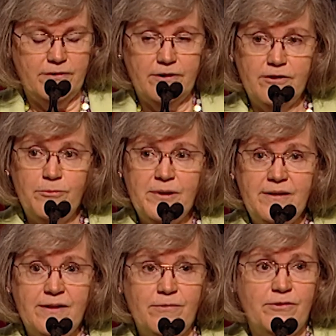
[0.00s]
Guardsmen
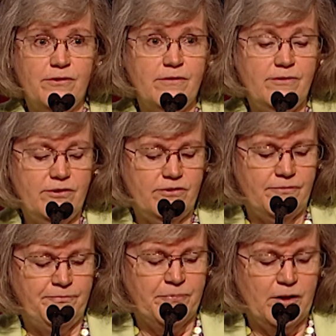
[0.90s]
and reservists
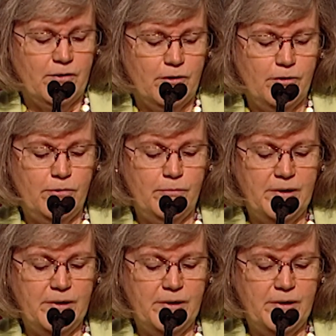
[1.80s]
who